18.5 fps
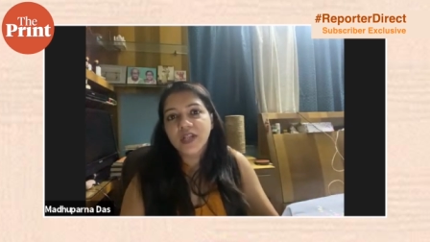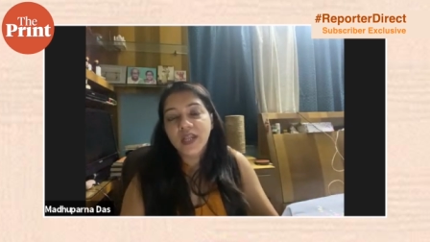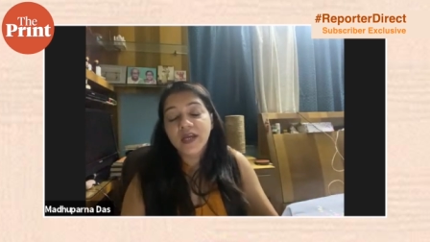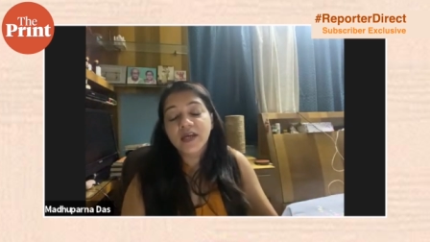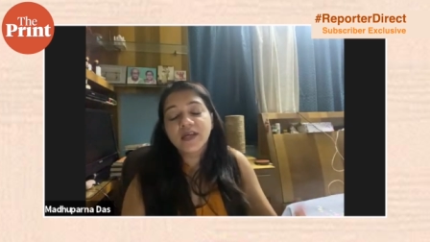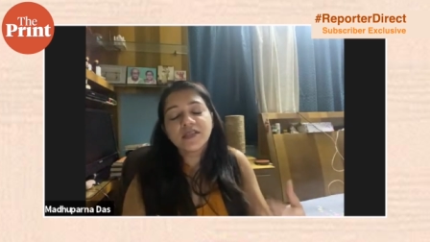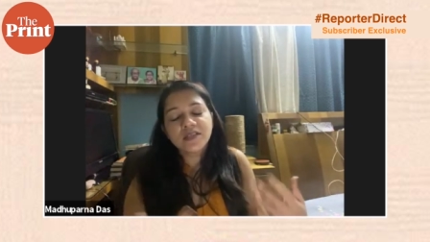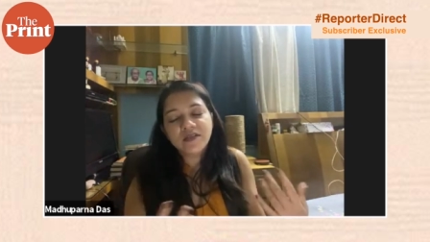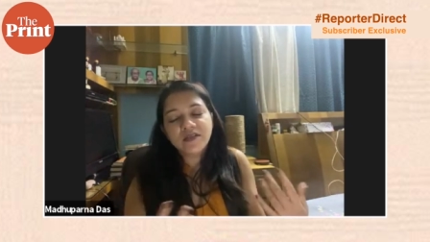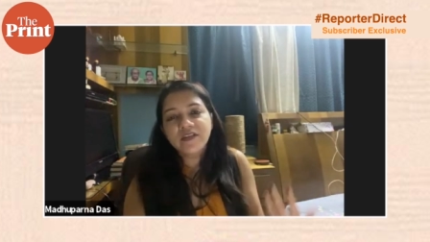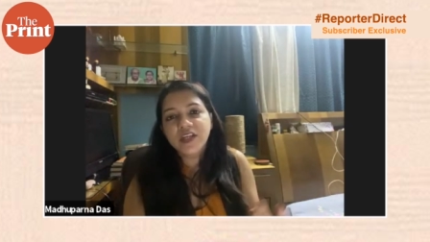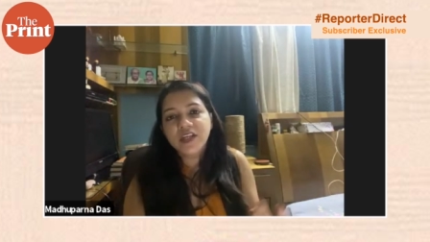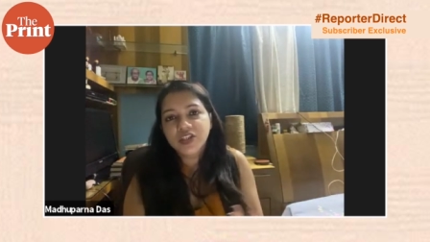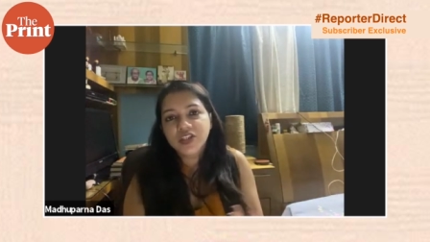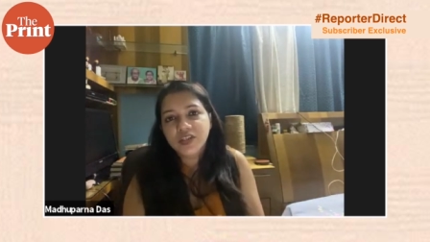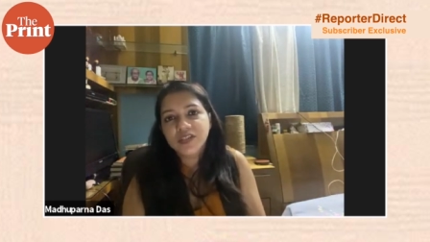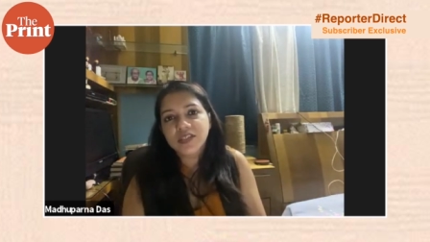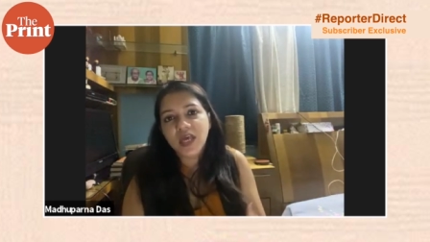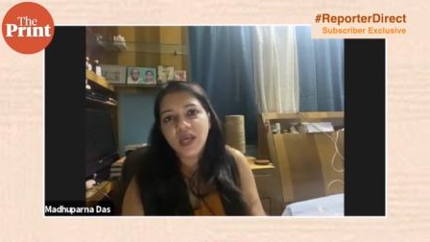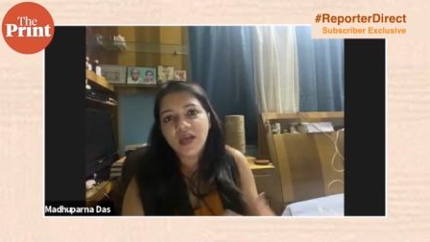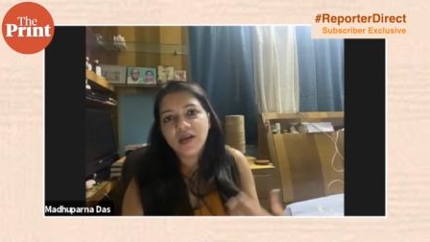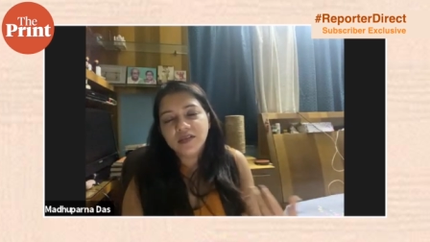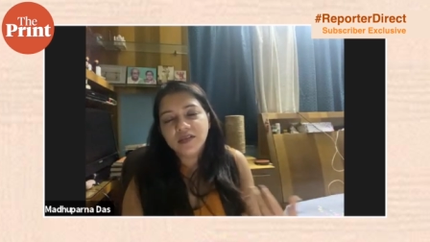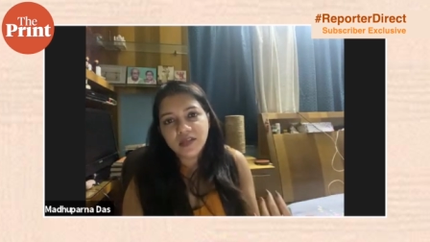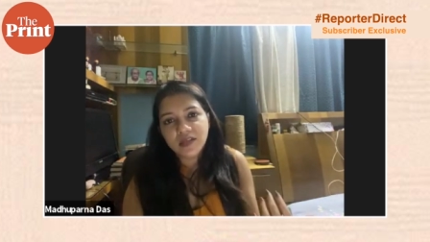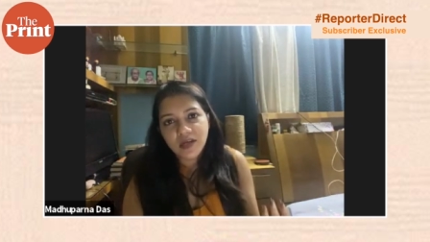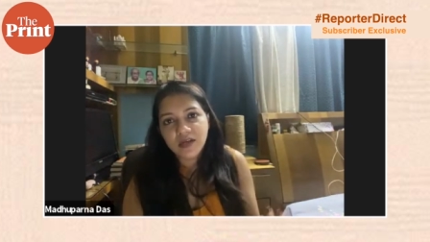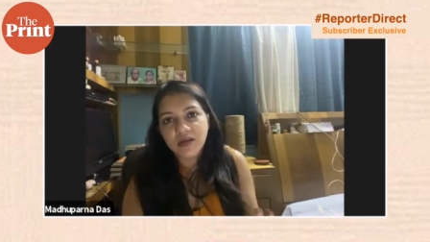Like it's a vicious
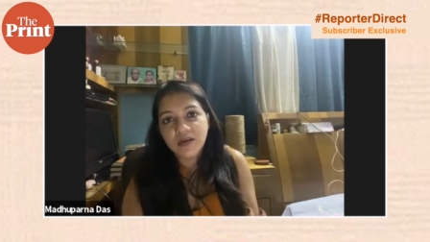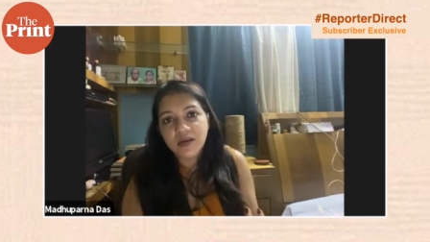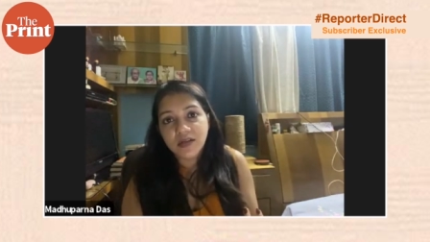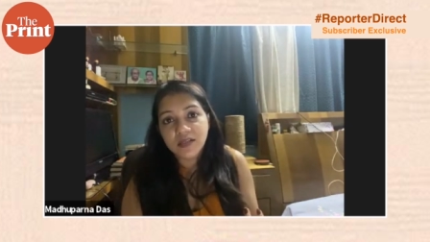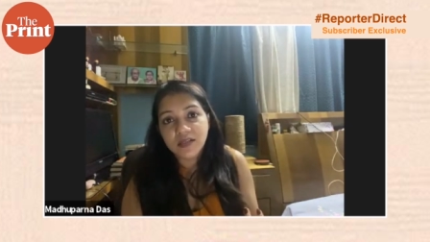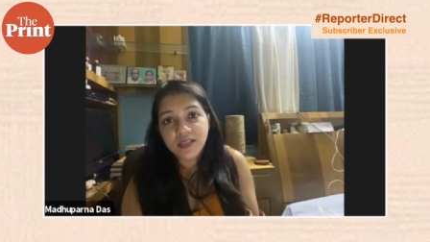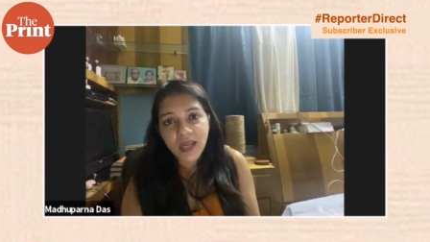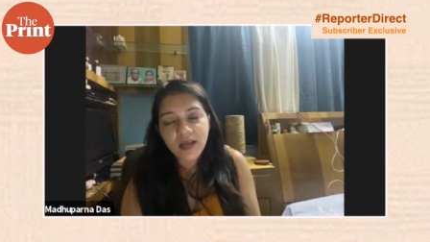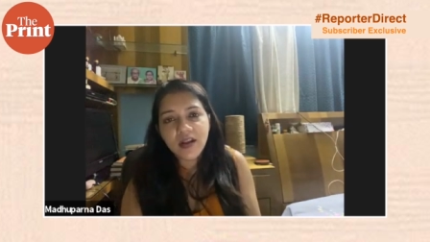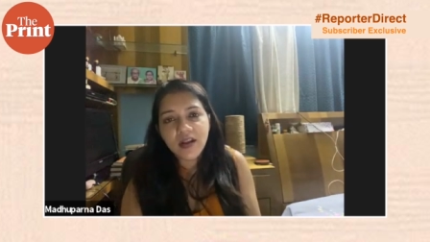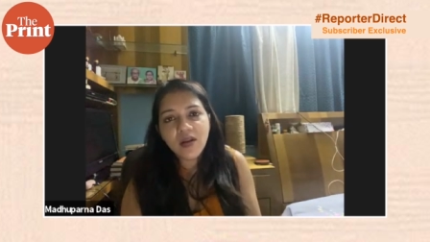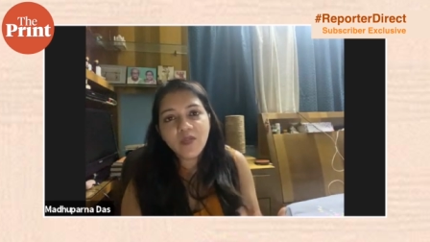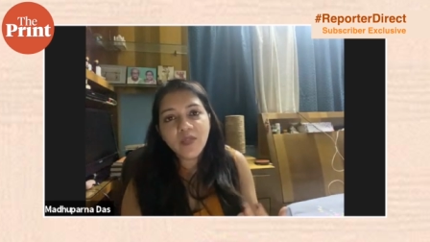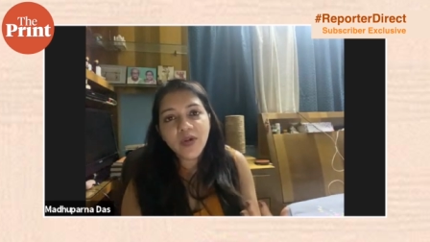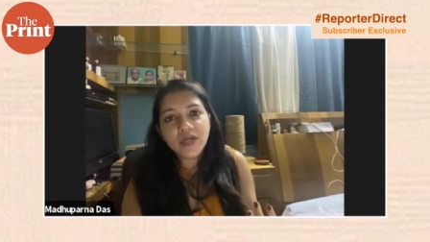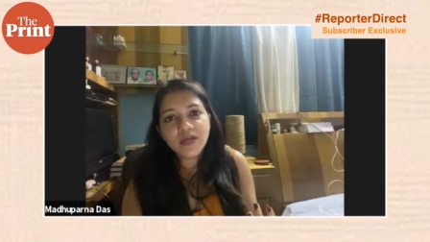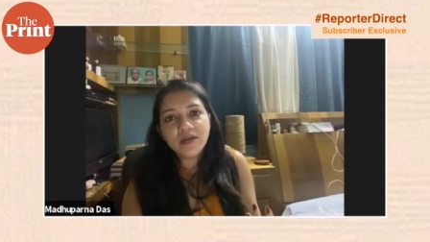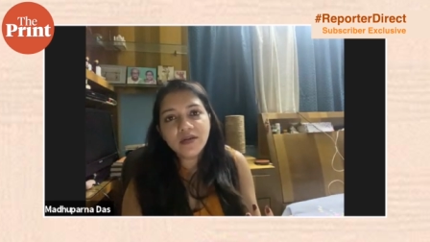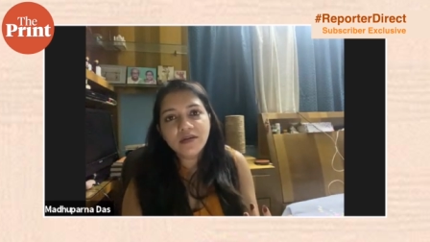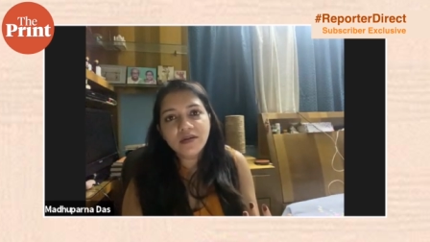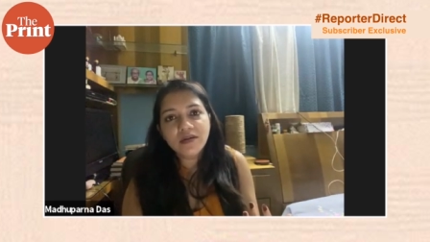uh, cycle, but